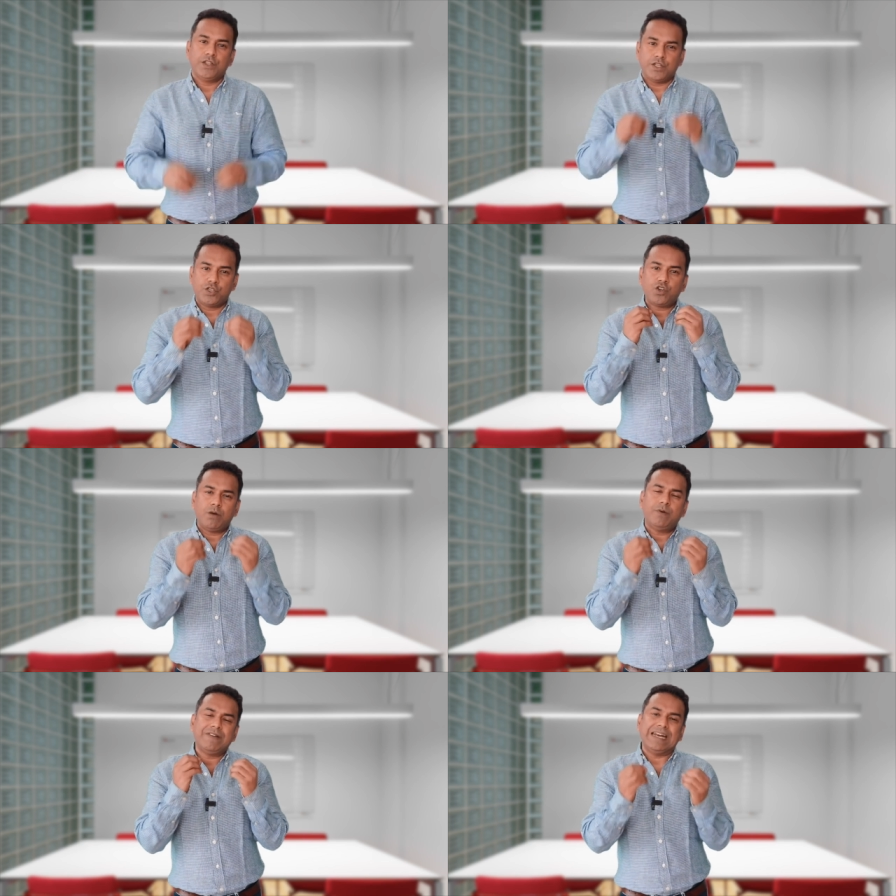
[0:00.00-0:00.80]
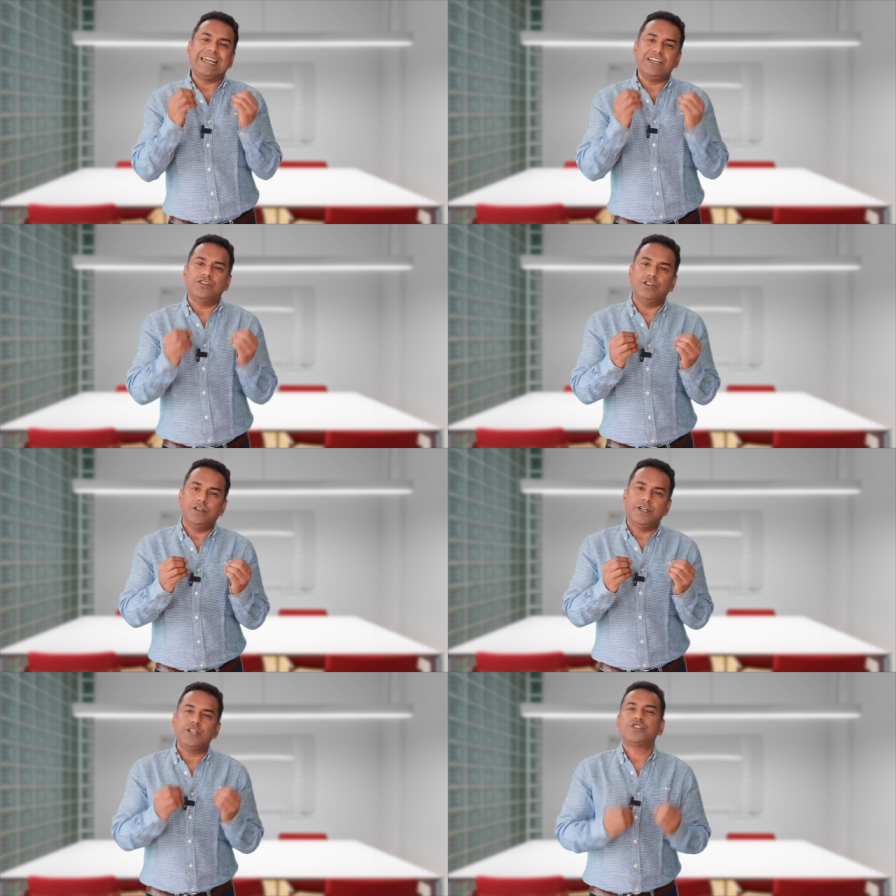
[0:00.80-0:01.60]
The job of a
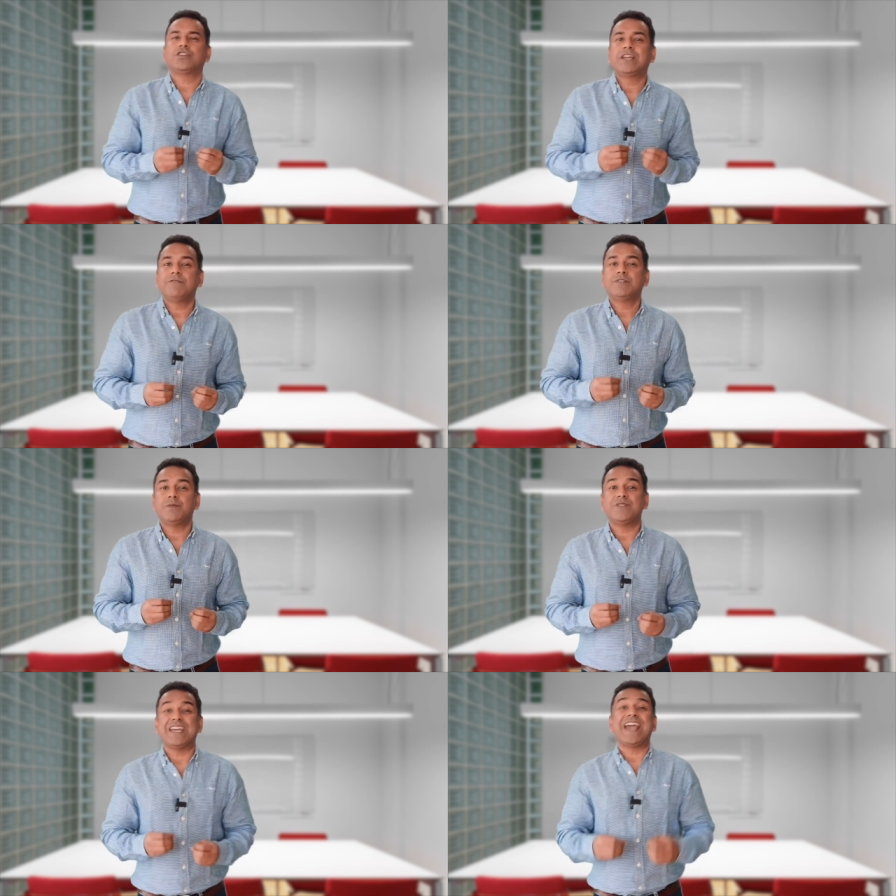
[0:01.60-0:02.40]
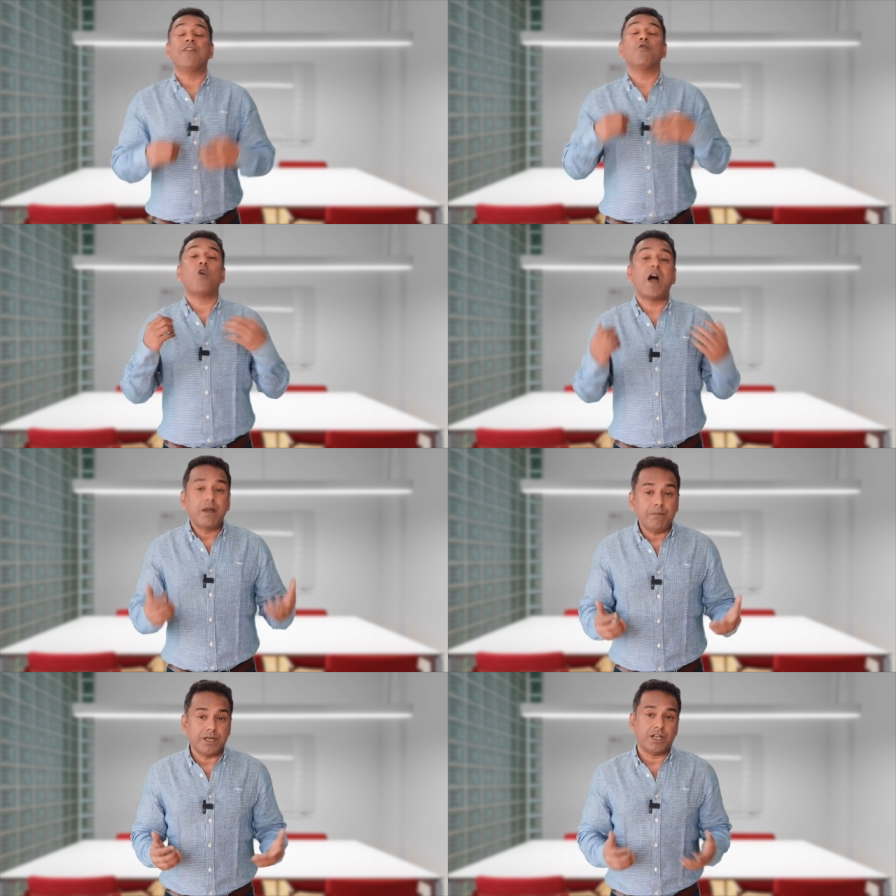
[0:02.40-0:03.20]
leader is to give them the
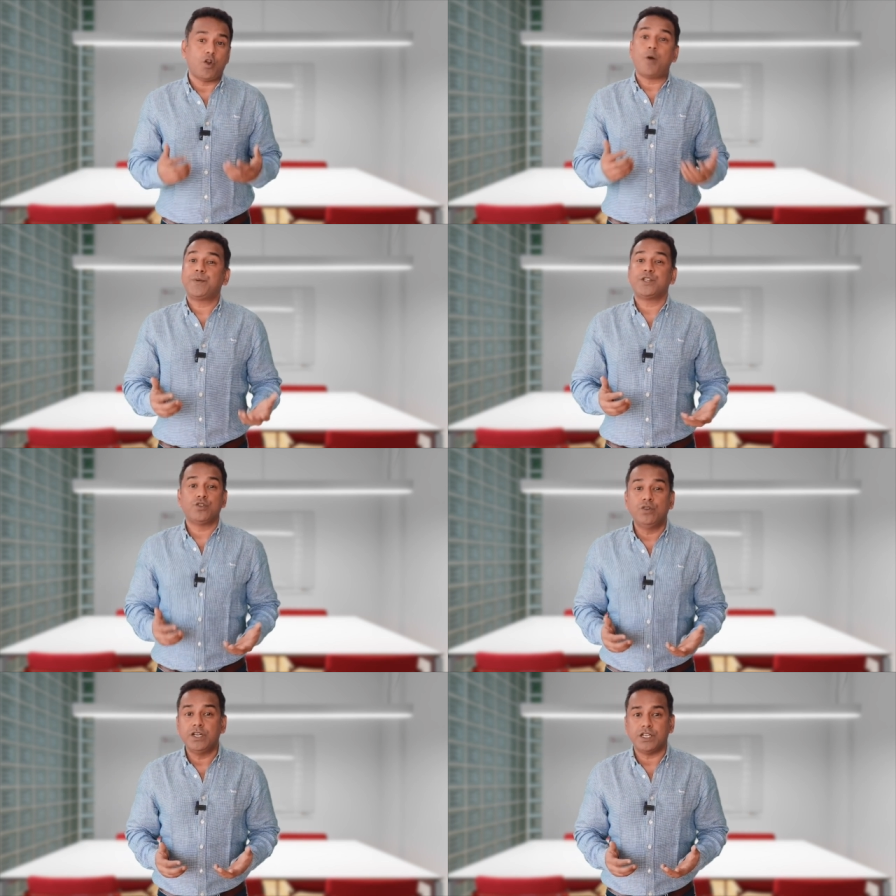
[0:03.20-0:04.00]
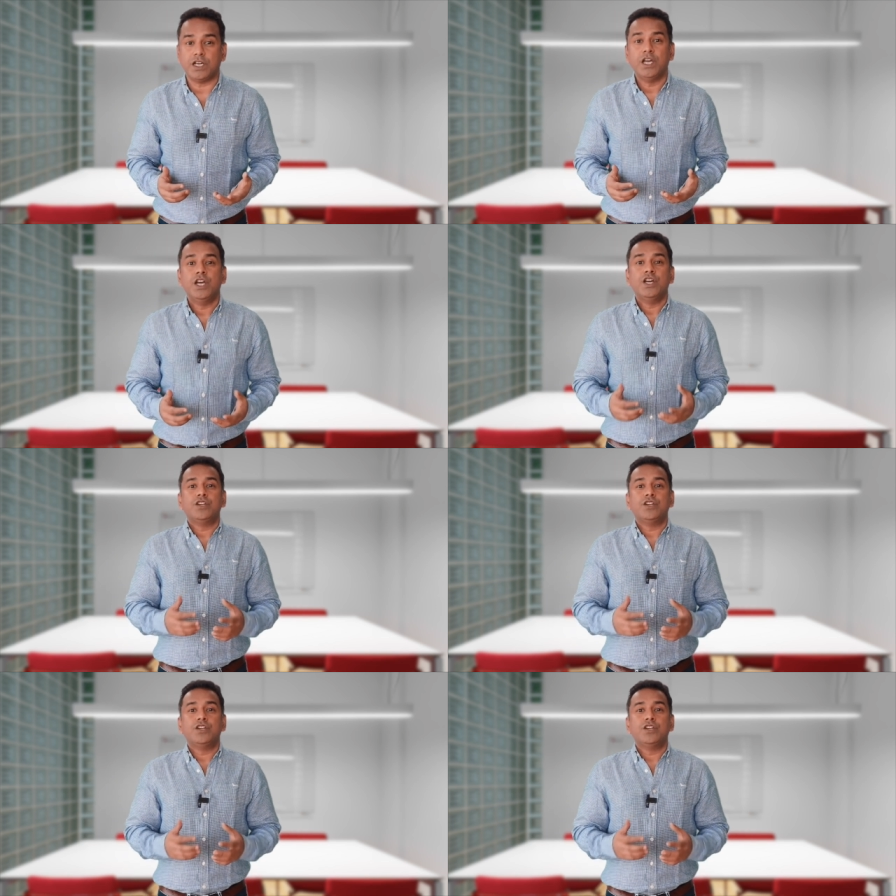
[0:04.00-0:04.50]
environment and opportunity